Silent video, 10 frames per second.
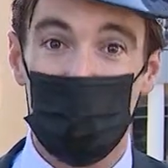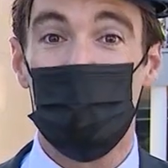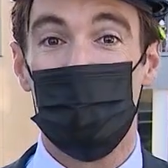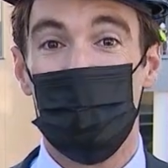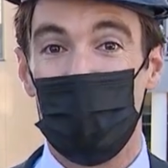we're
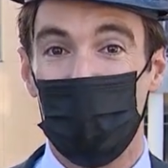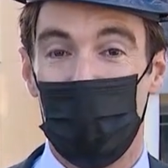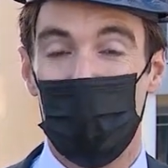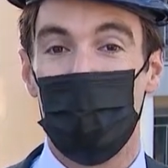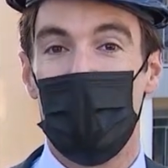in the middle
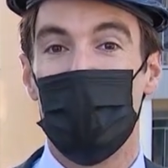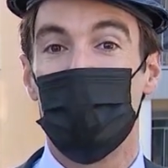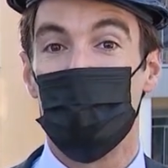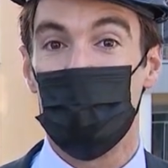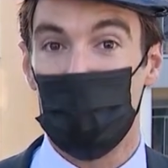of a
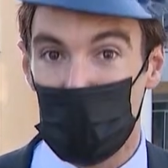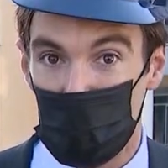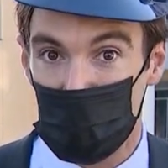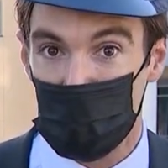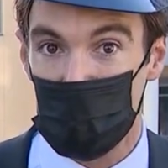
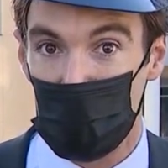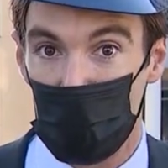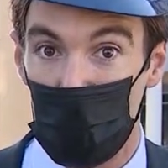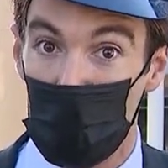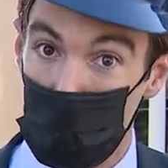construction
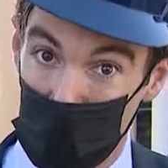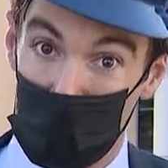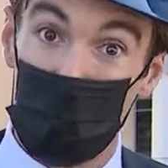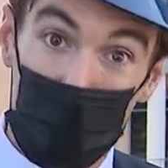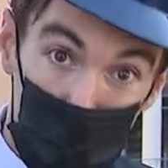zone. The
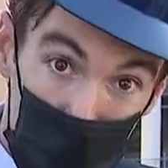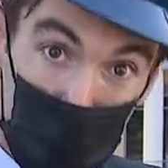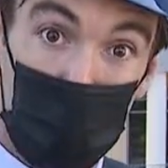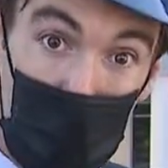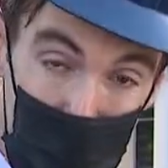building being
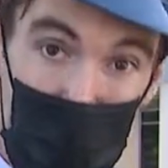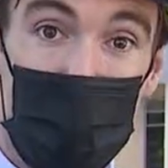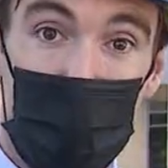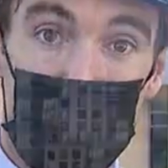built behind